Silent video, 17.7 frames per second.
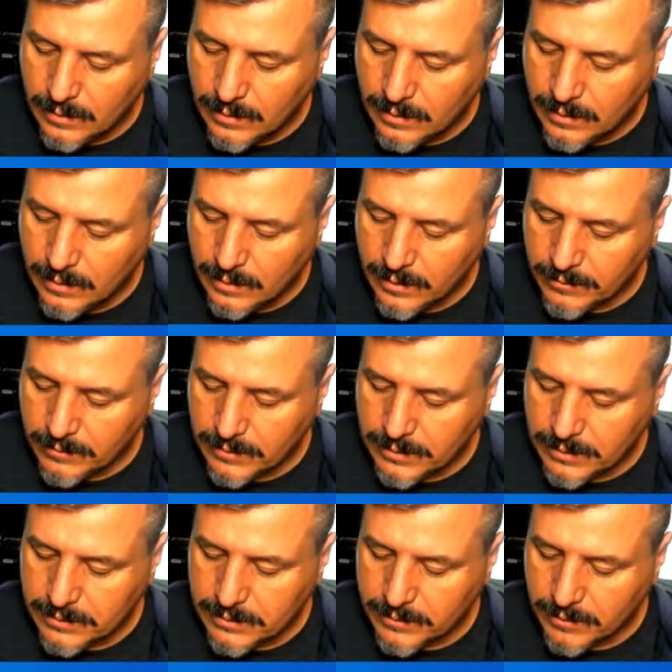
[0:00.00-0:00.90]
I'm
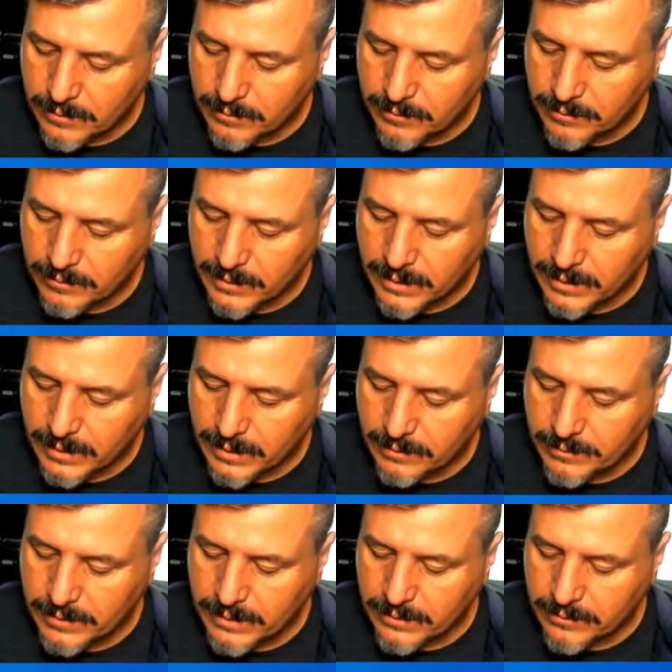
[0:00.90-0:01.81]
not sure what my
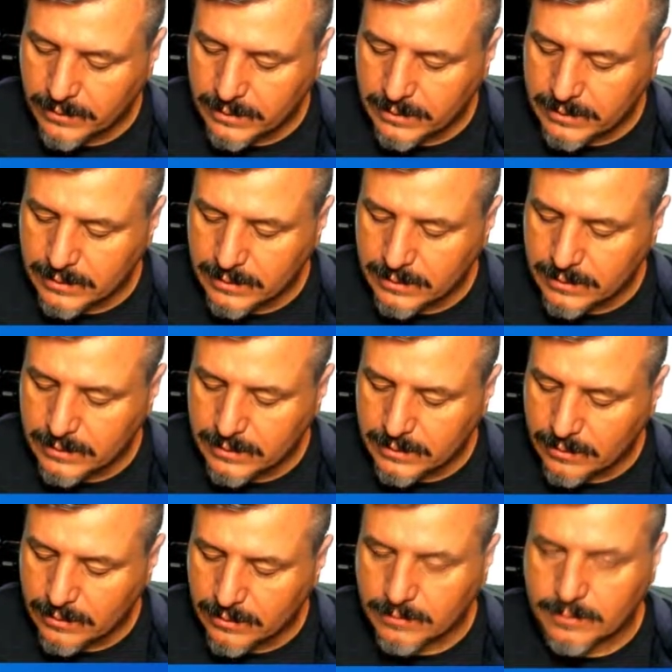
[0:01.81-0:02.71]
IP address is, so